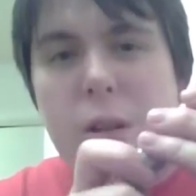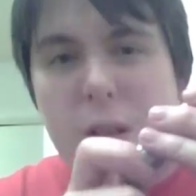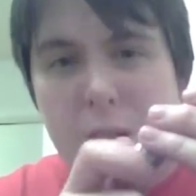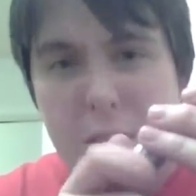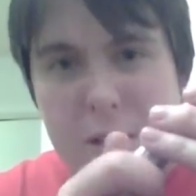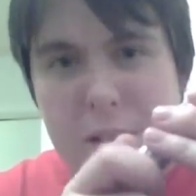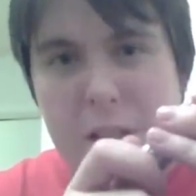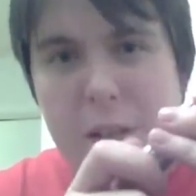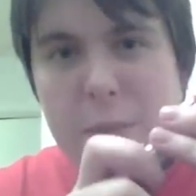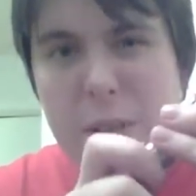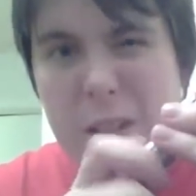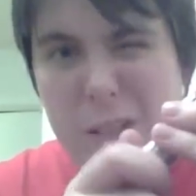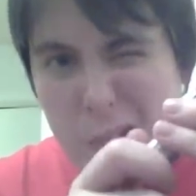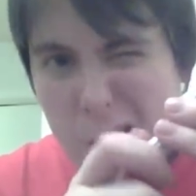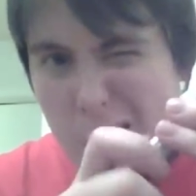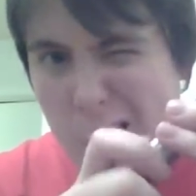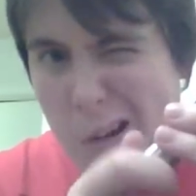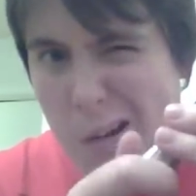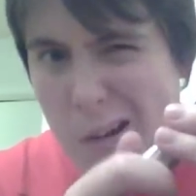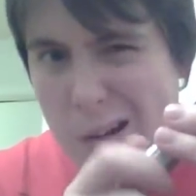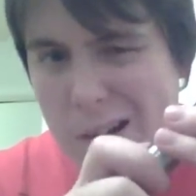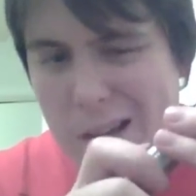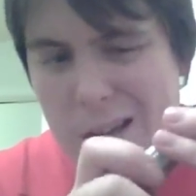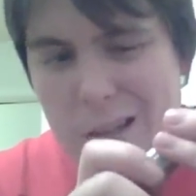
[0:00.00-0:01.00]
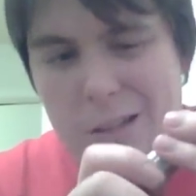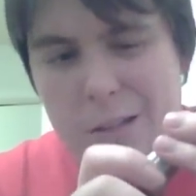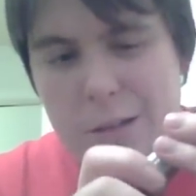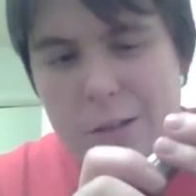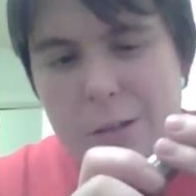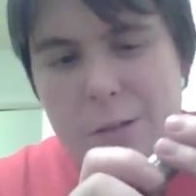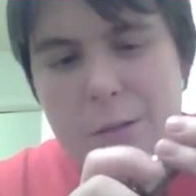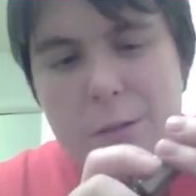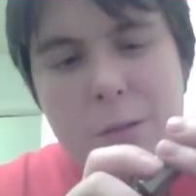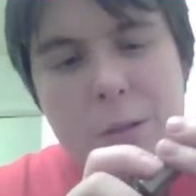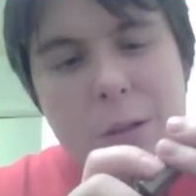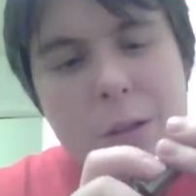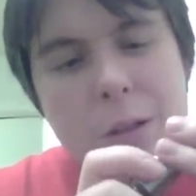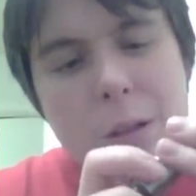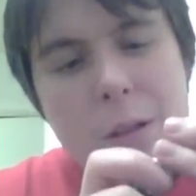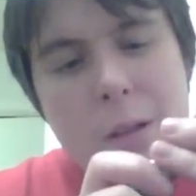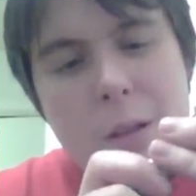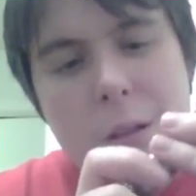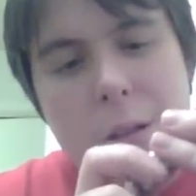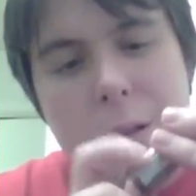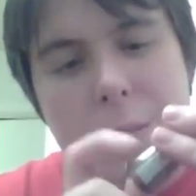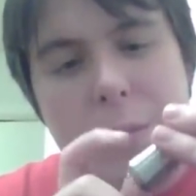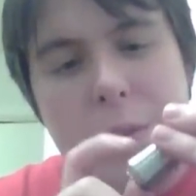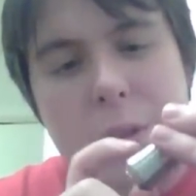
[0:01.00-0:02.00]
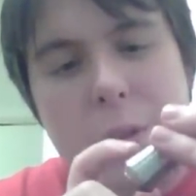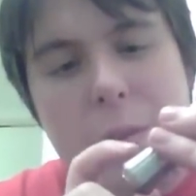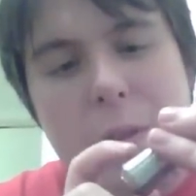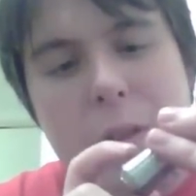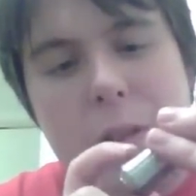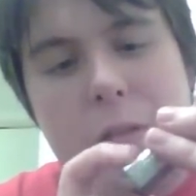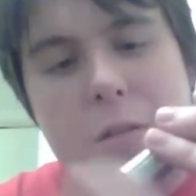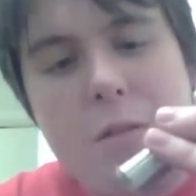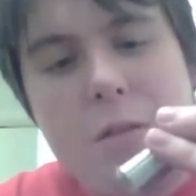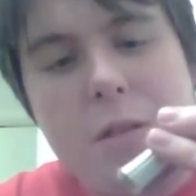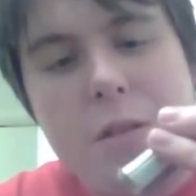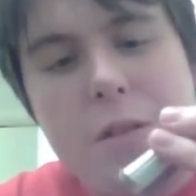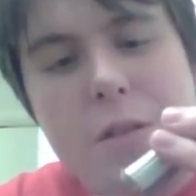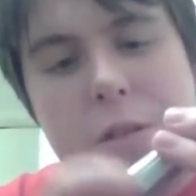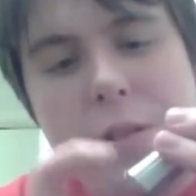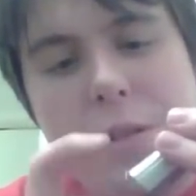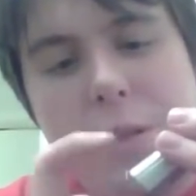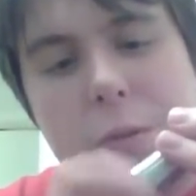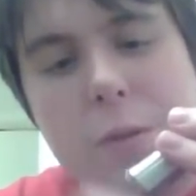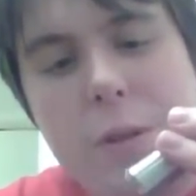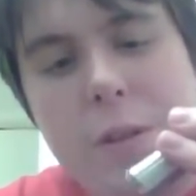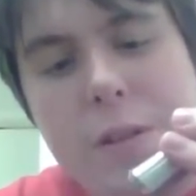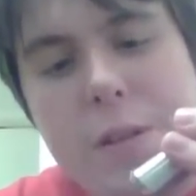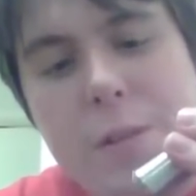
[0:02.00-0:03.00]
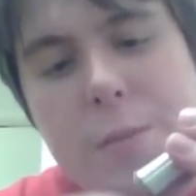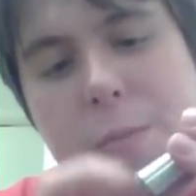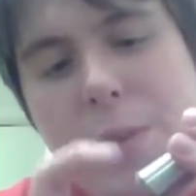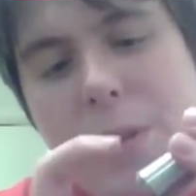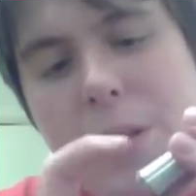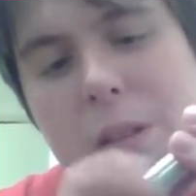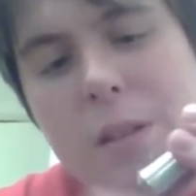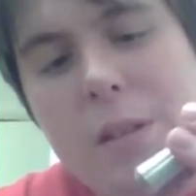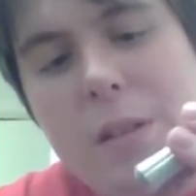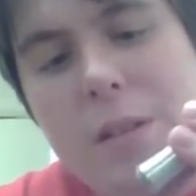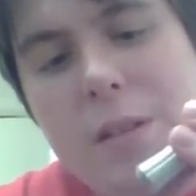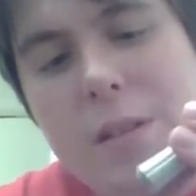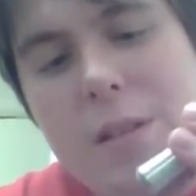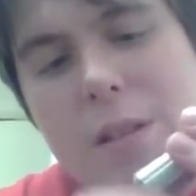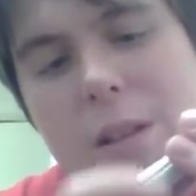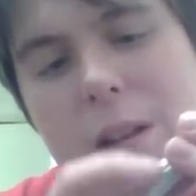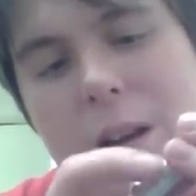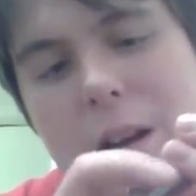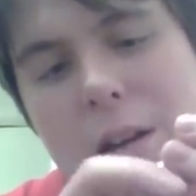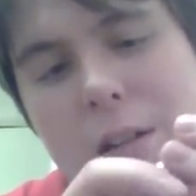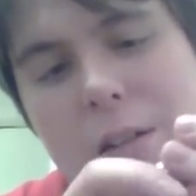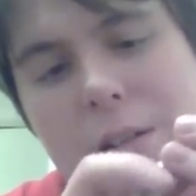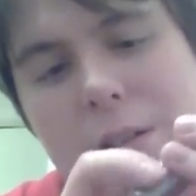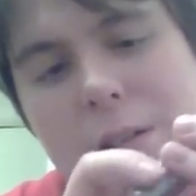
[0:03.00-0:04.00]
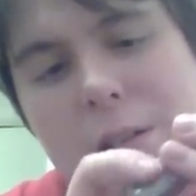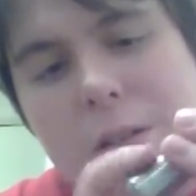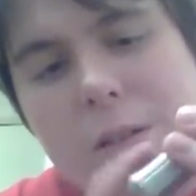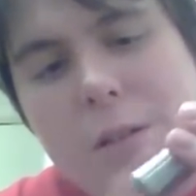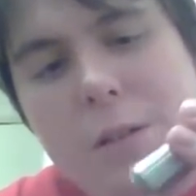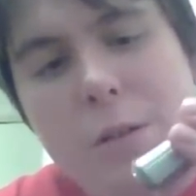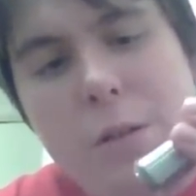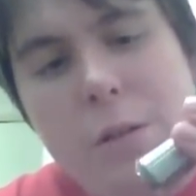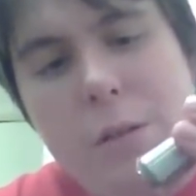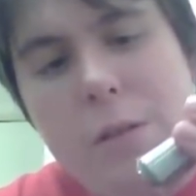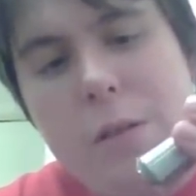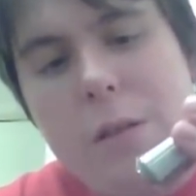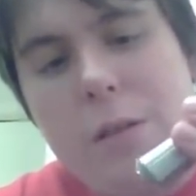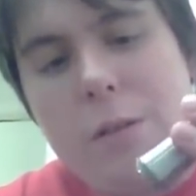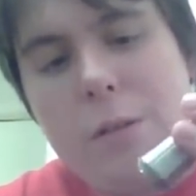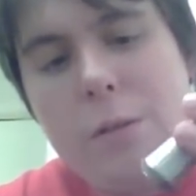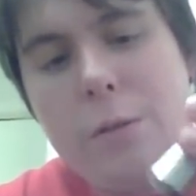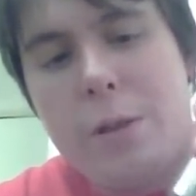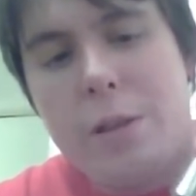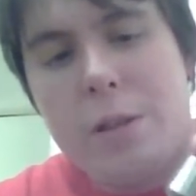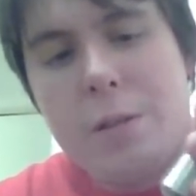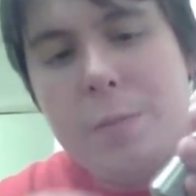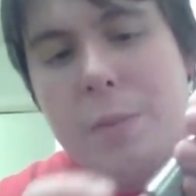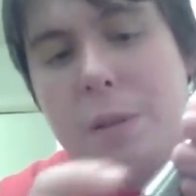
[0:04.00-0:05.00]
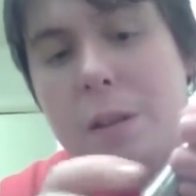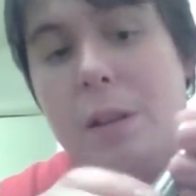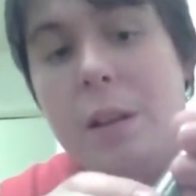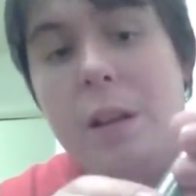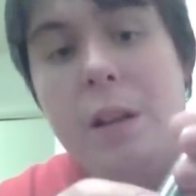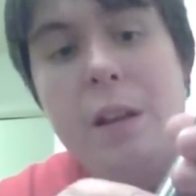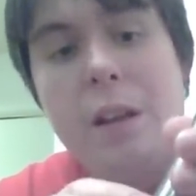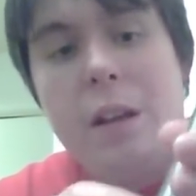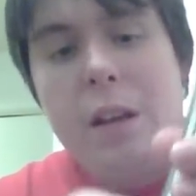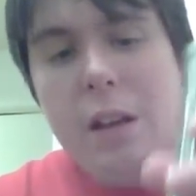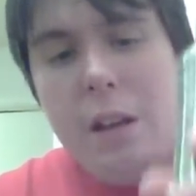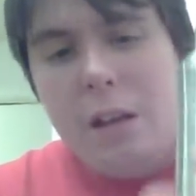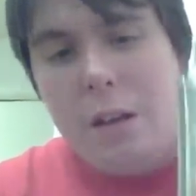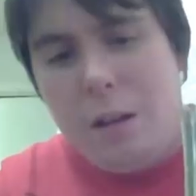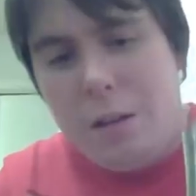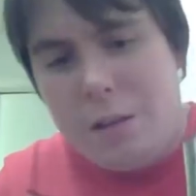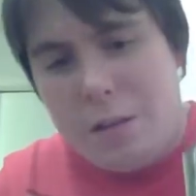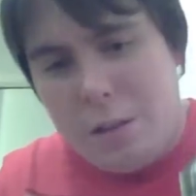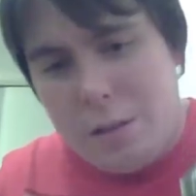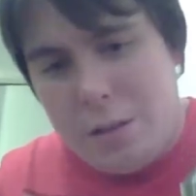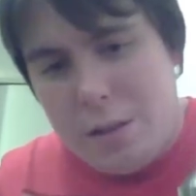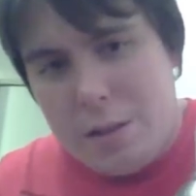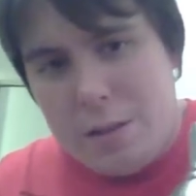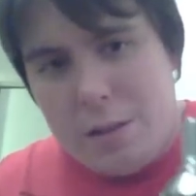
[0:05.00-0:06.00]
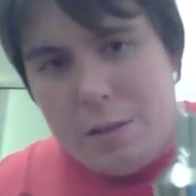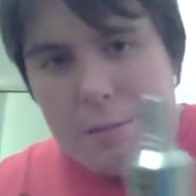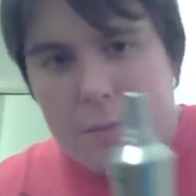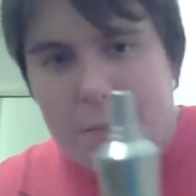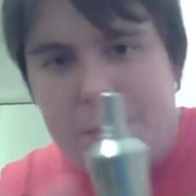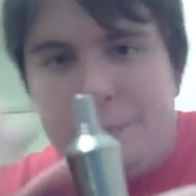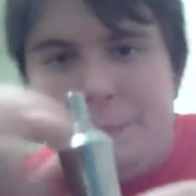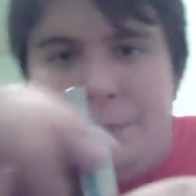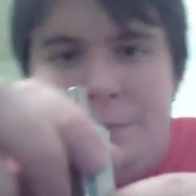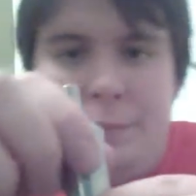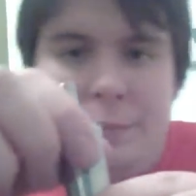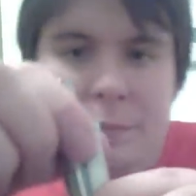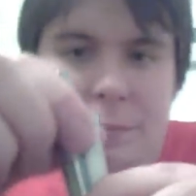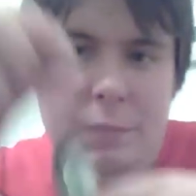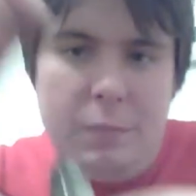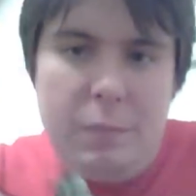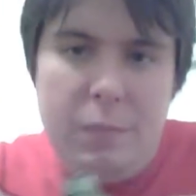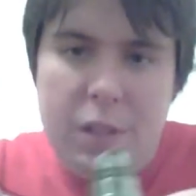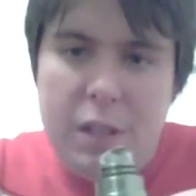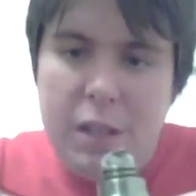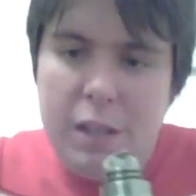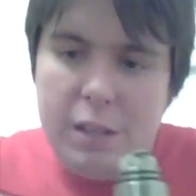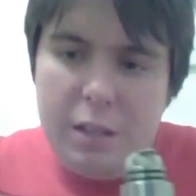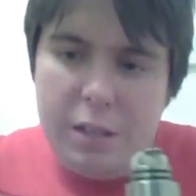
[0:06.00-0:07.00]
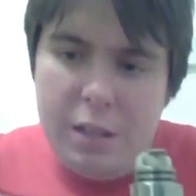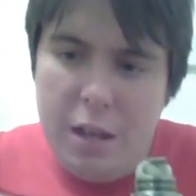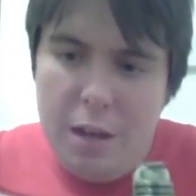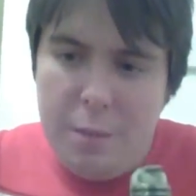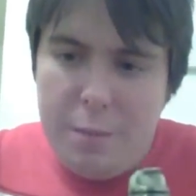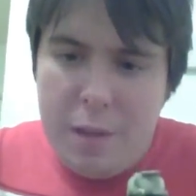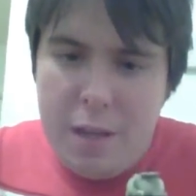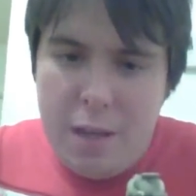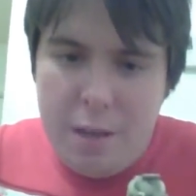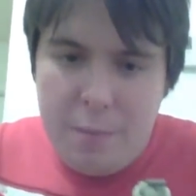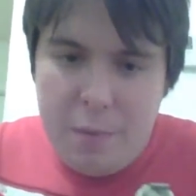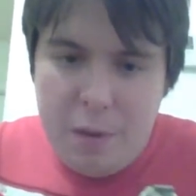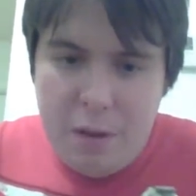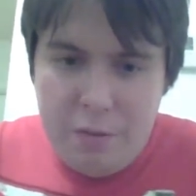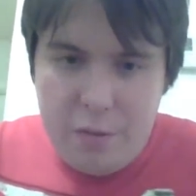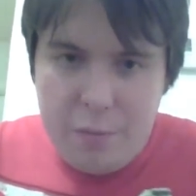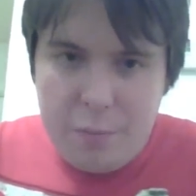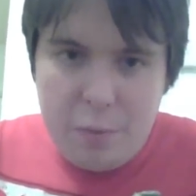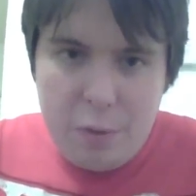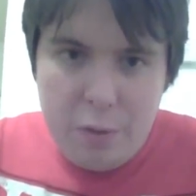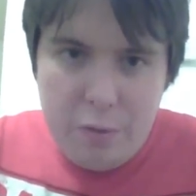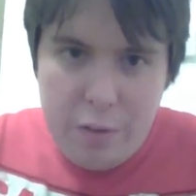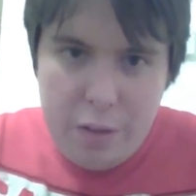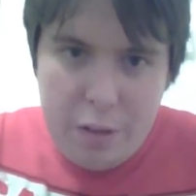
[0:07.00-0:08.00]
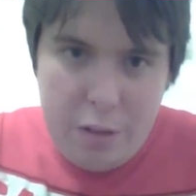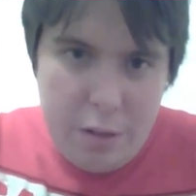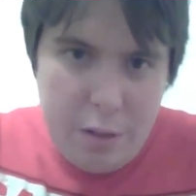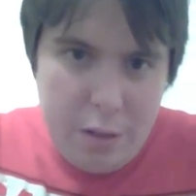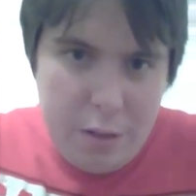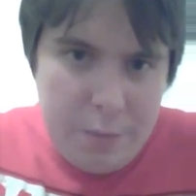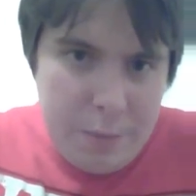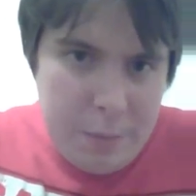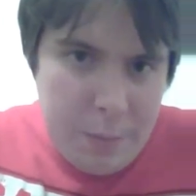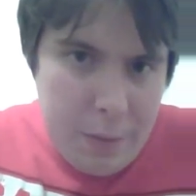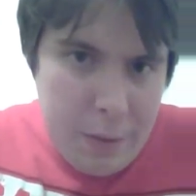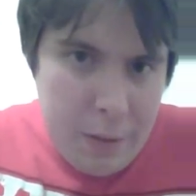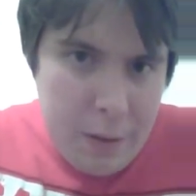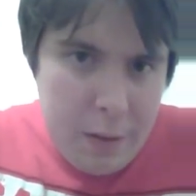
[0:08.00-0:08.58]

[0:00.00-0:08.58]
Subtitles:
it's going to be a little hard to undo. But, I mean, usually just a quick spin, it's locked. Another quick spin. It also doesn't, I'll take the top cap off to prove it to you.